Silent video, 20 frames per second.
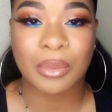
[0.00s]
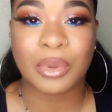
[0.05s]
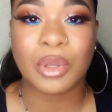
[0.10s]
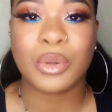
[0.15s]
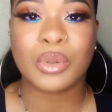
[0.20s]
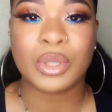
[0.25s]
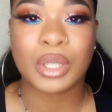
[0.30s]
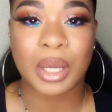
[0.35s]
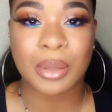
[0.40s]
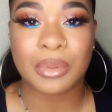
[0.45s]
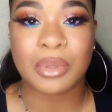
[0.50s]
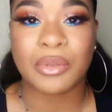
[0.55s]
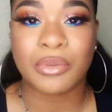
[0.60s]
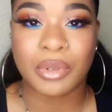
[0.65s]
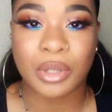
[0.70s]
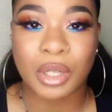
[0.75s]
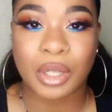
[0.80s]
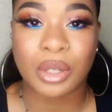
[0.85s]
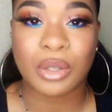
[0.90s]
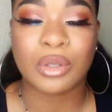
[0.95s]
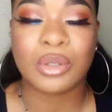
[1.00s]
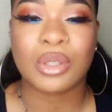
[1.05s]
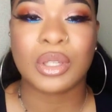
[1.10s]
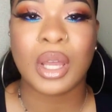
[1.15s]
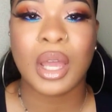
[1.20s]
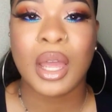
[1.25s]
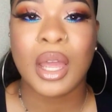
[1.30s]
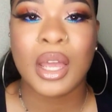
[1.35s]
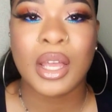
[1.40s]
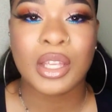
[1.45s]
those types of videos.
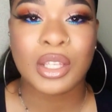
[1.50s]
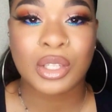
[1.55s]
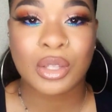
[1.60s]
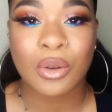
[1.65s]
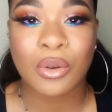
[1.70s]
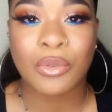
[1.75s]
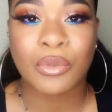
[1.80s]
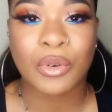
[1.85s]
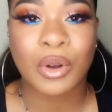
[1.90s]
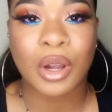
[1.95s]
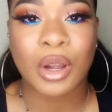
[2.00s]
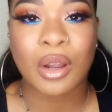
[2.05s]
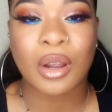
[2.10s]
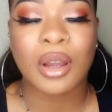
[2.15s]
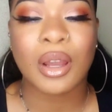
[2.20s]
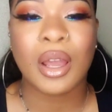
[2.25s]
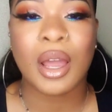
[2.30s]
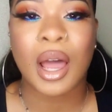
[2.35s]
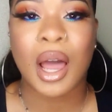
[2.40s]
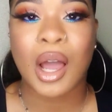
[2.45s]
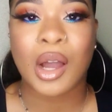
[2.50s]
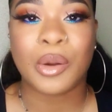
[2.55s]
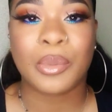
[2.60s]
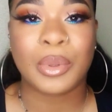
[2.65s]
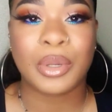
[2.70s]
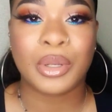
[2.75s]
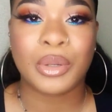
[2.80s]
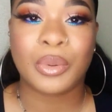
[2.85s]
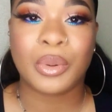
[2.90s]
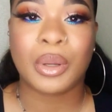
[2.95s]
So far, I'll
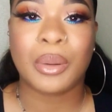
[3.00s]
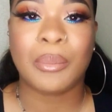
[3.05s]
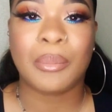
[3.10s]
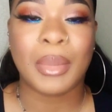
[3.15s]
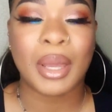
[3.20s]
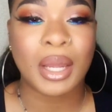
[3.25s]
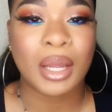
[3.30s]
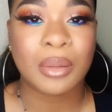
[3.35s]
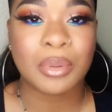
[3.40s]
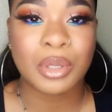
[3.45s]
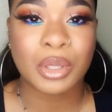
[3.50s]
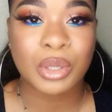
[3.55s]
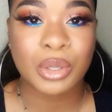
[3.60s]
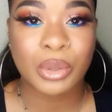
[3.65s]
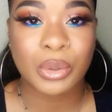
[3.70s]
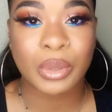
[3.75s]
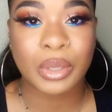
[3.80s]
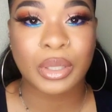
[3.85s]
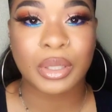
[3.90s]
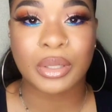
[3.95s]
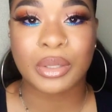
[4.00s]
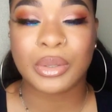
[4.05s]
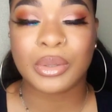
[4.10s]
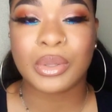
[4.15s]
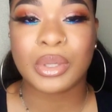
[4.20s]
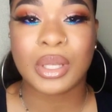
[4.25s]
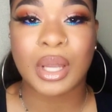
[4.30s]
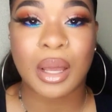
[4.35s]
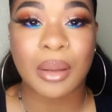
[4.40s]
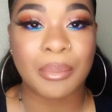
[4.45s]
be doing makeup
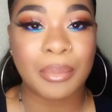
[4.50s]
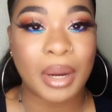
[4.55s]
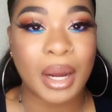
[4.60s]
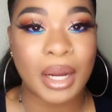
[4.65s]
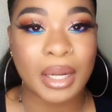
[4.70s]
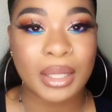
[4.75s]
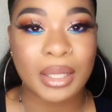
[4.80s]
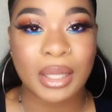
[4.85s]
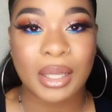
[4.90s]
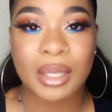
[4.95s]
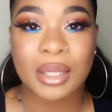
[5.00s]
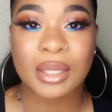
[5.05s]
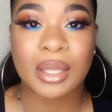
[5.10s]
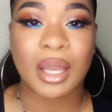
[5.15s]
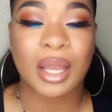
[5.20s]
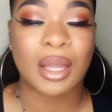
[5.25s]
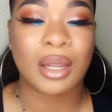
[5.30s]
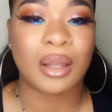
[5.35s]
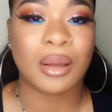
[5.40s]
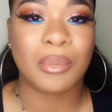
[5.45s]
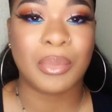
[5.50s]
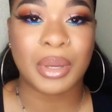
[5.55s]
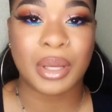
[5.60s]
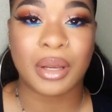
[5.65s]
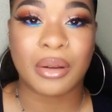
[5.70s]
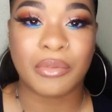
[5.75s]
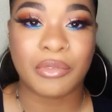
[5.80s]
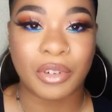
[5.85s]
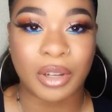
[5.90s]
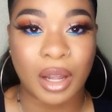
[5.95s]
tutorials, unboxings, and a bit
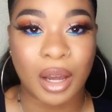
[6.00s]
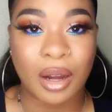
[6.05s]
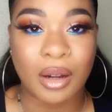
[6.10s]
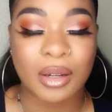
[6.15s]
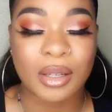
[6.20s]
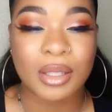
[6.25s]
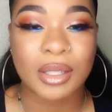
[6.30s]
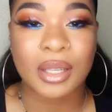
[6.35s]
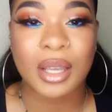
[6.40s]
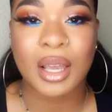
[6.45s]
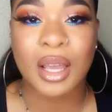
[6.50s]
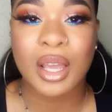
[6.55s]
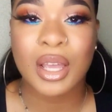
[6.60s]
of vlogs.